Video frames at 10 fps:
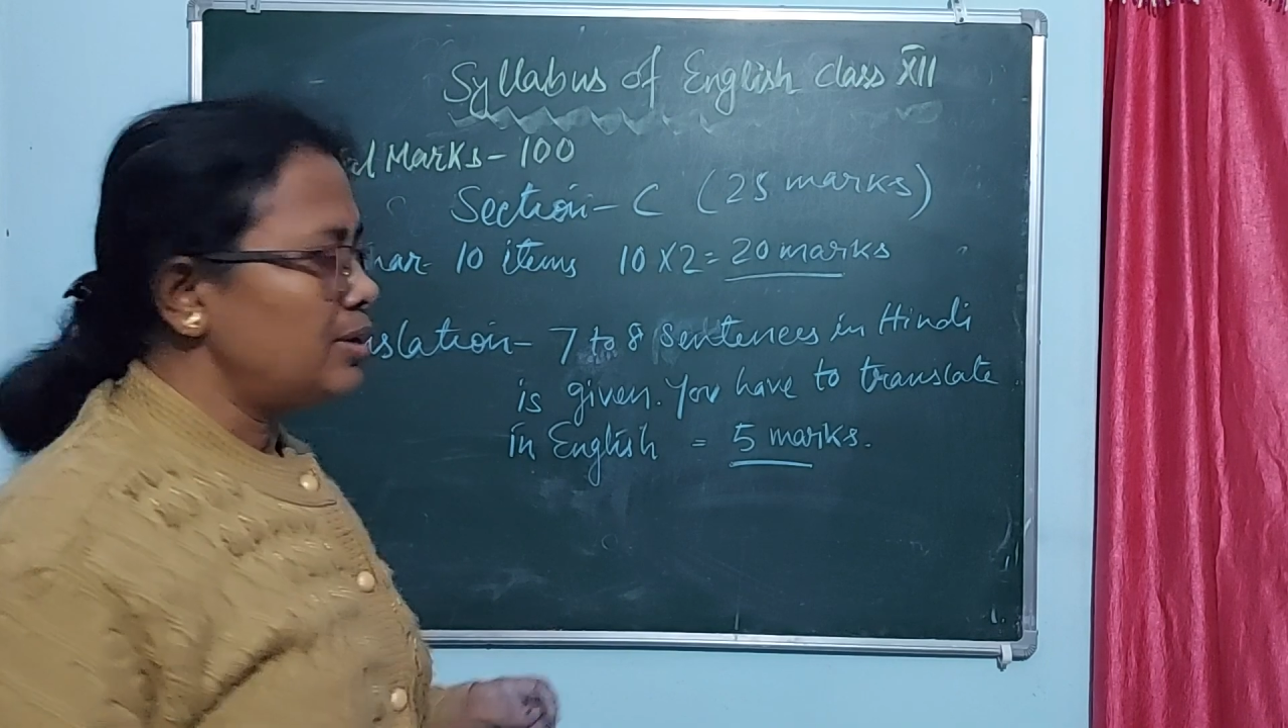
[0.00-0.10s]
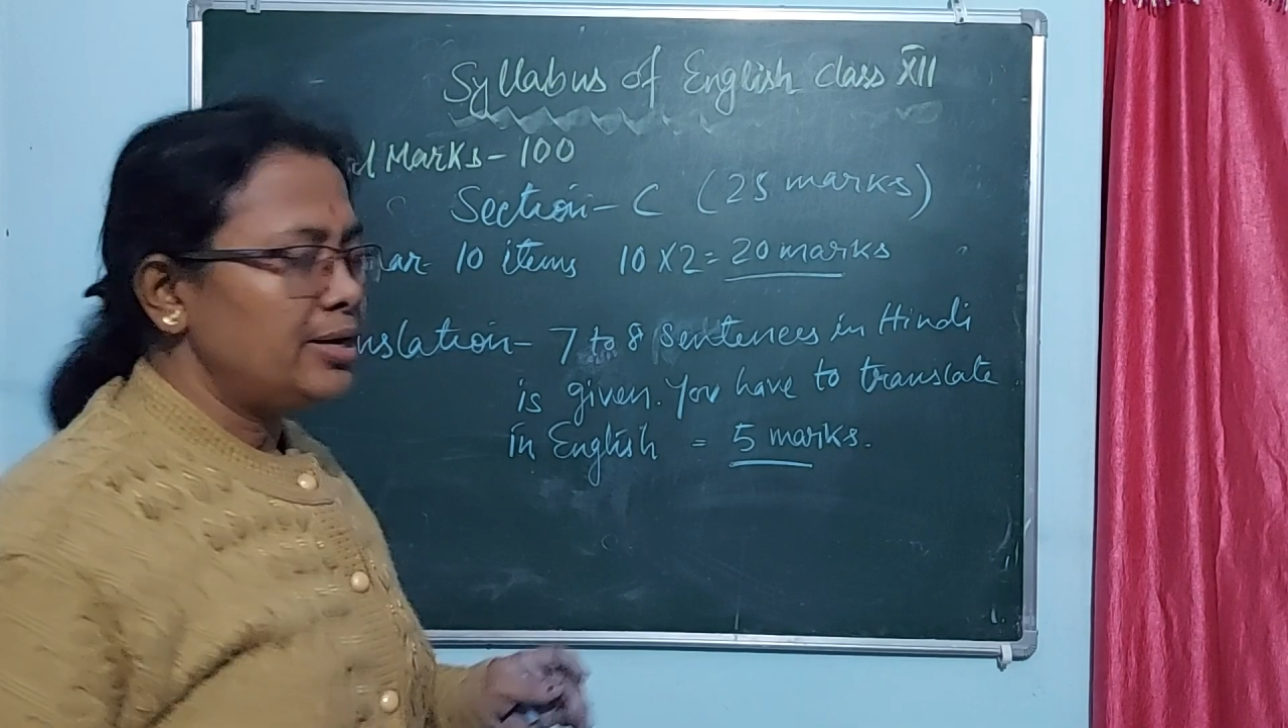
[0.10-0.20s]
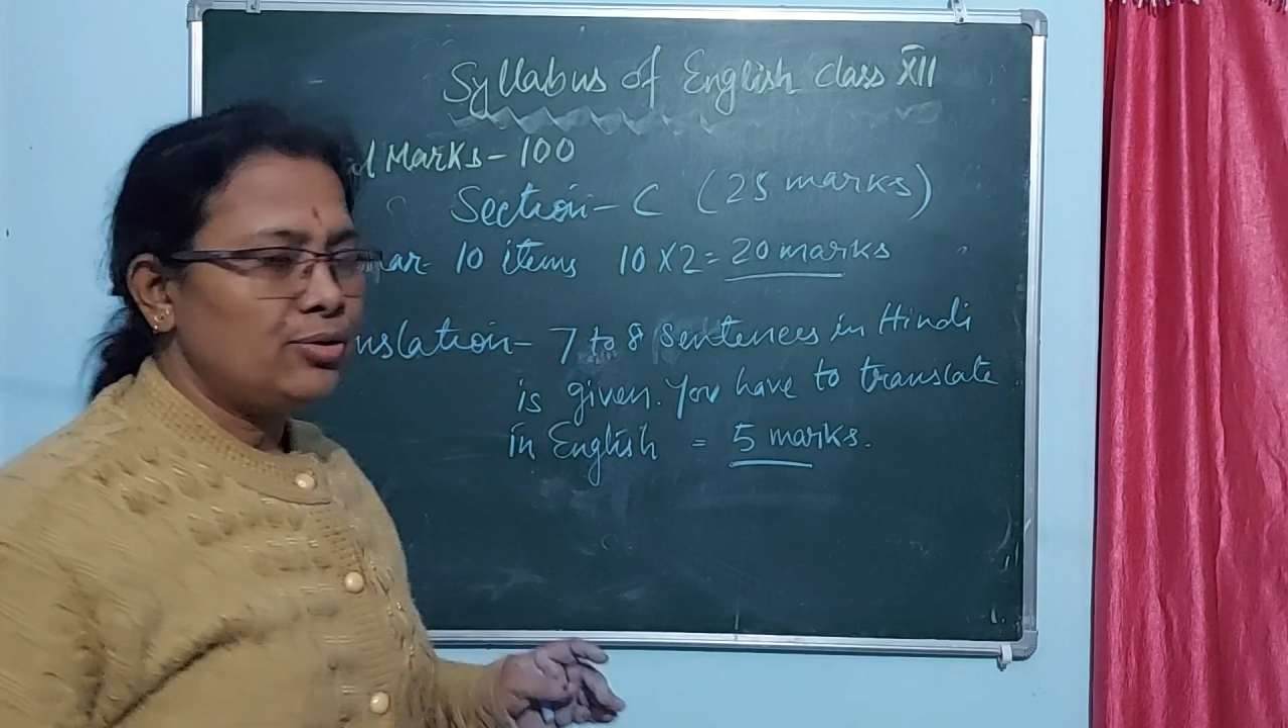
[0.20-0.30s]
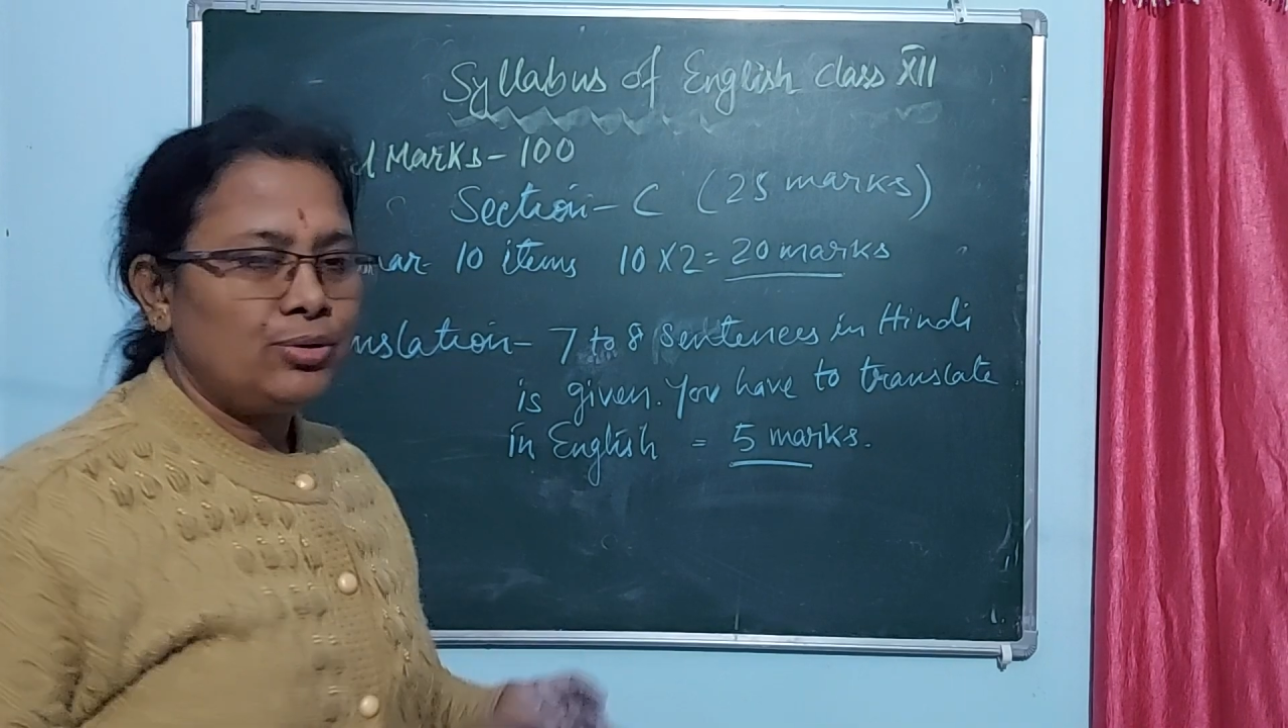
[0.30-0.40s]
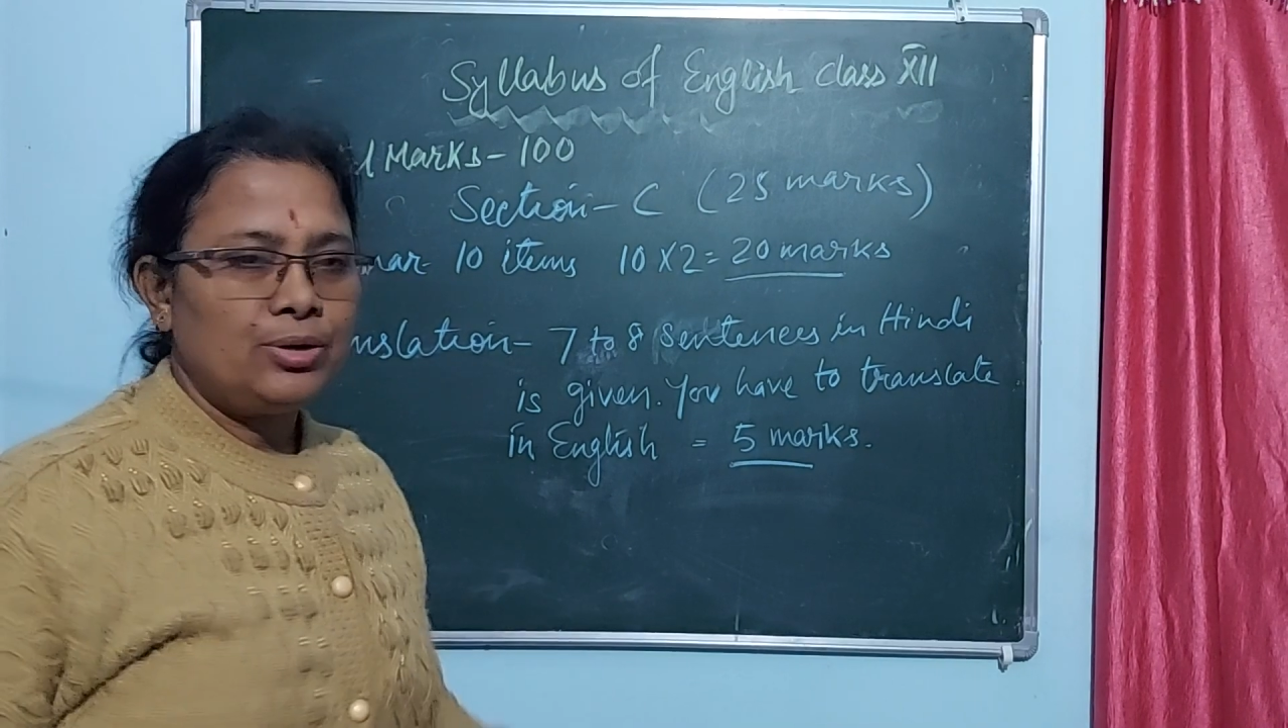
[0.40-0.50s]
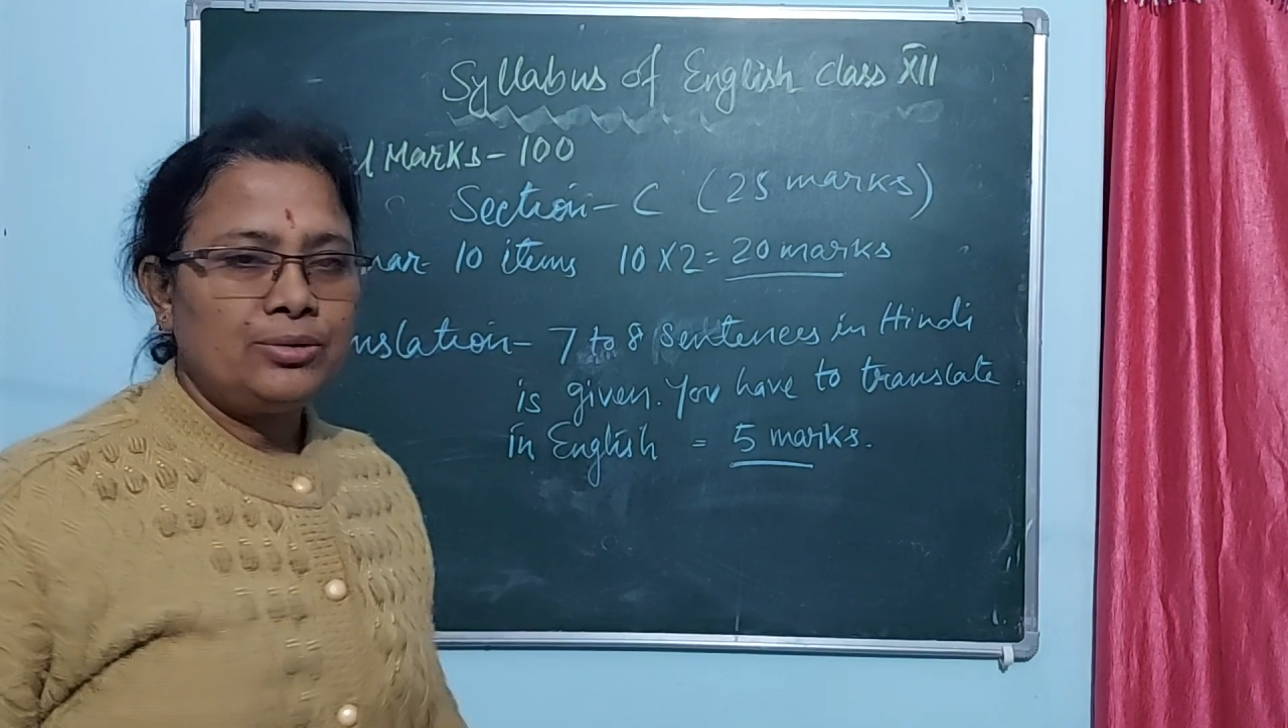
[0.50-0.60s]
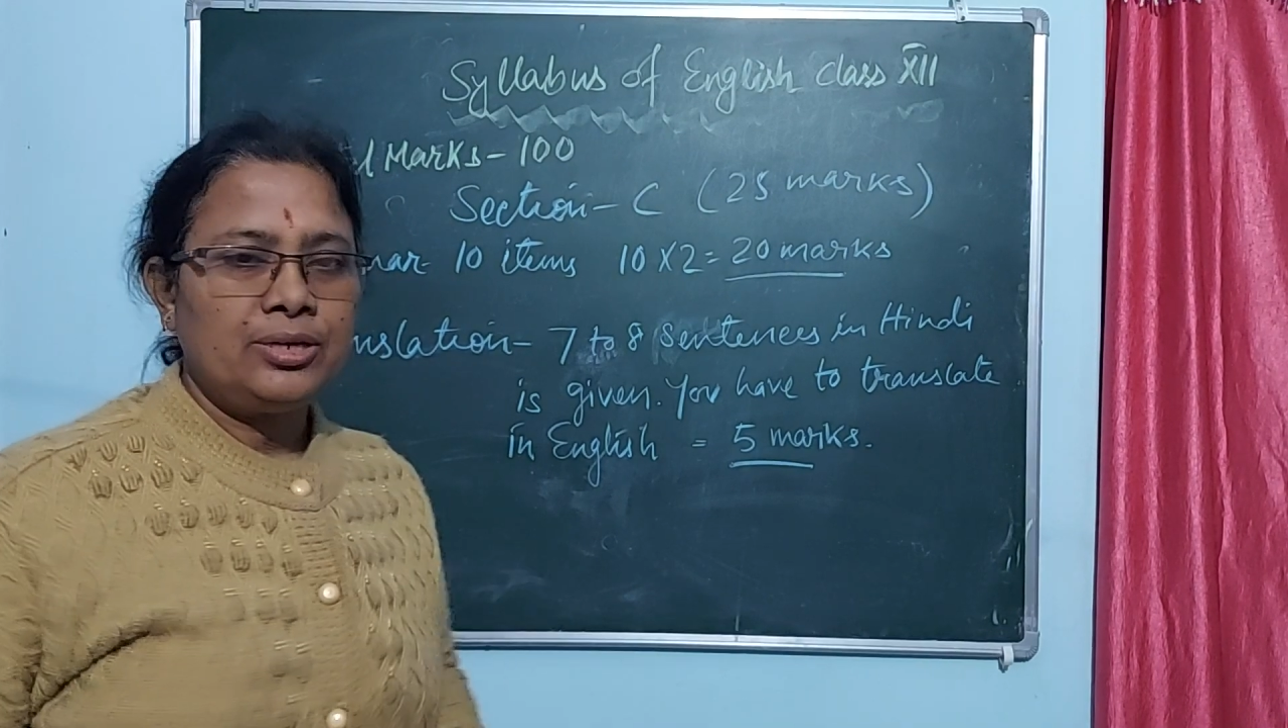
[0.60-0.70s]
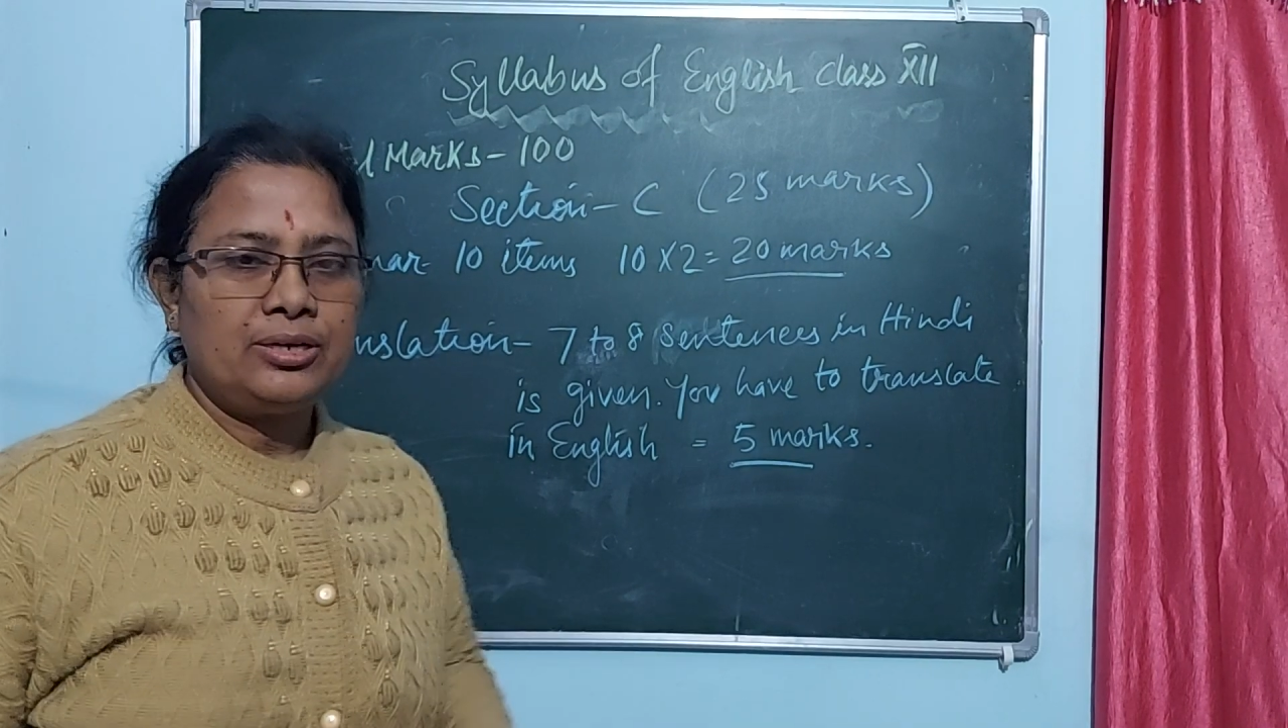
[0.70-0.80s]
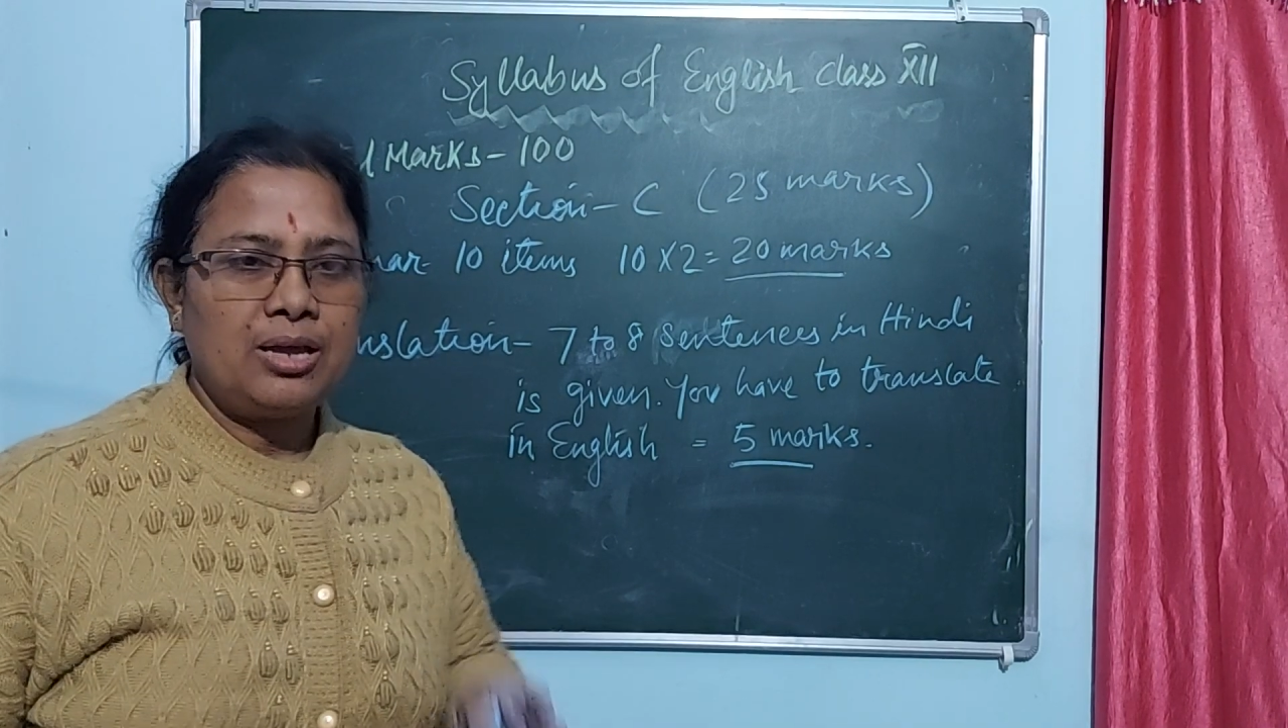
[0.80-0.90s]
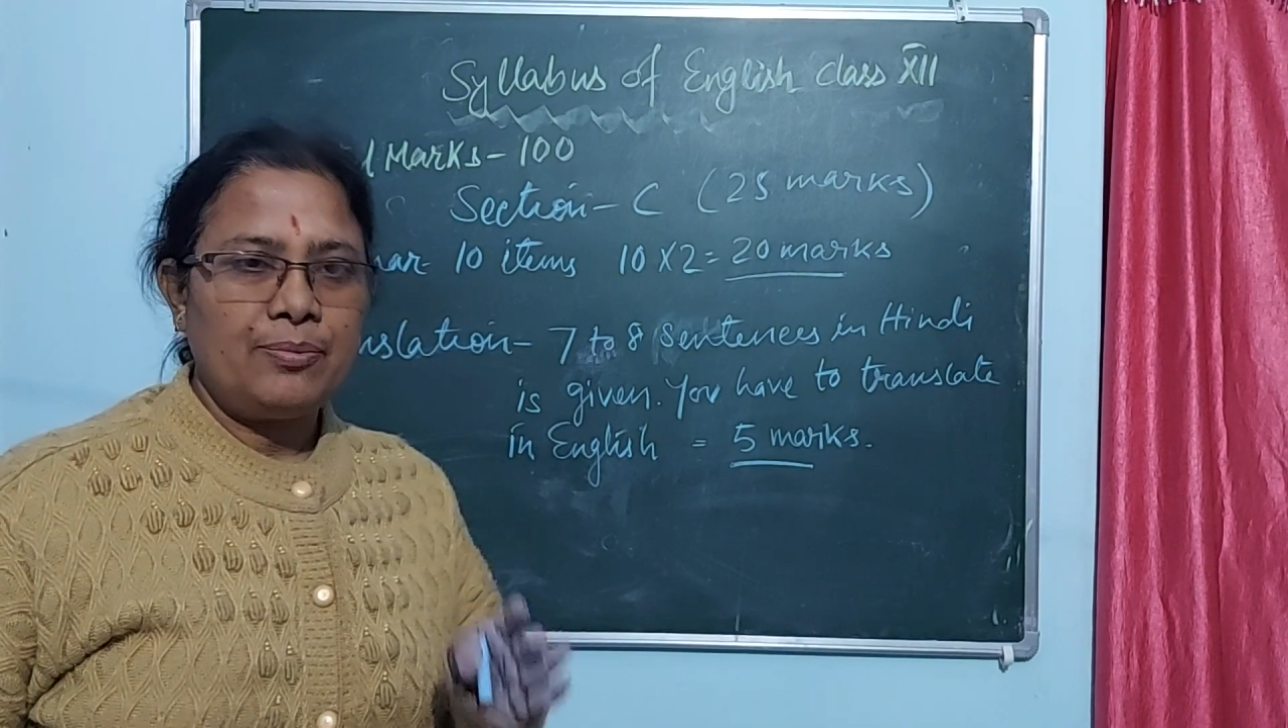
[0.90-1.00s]
I told you
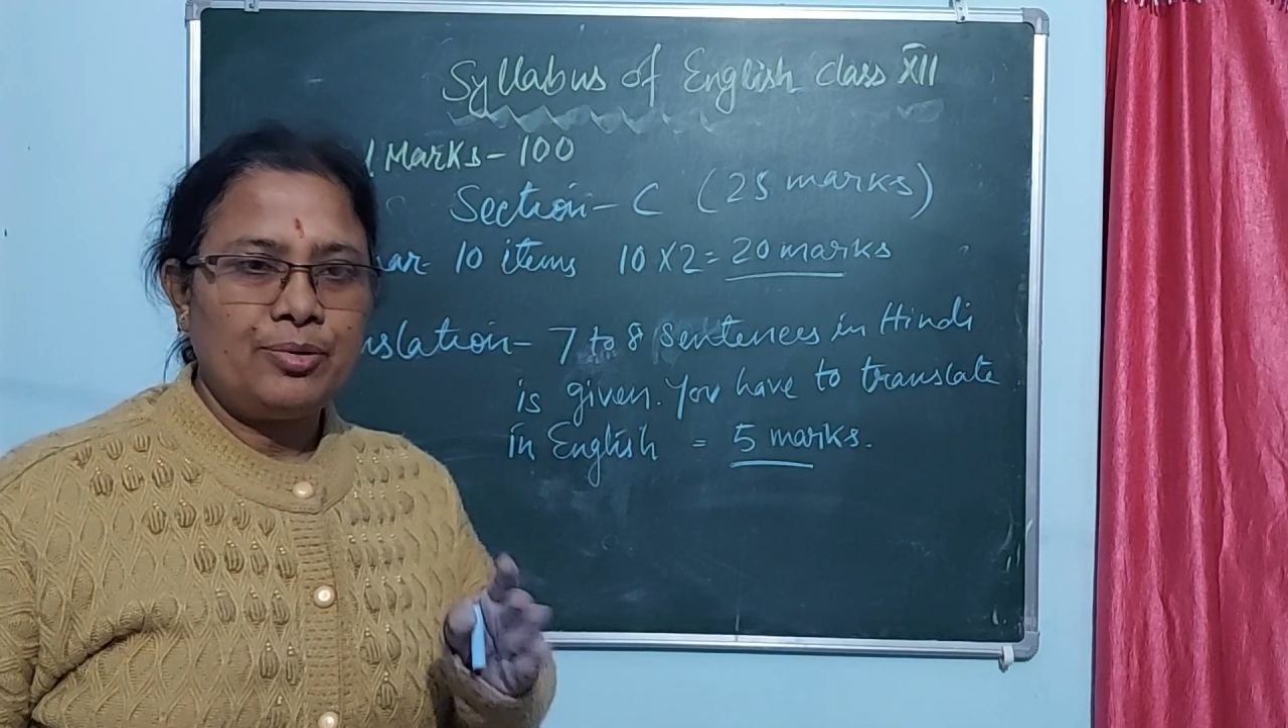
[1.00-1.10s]
that you have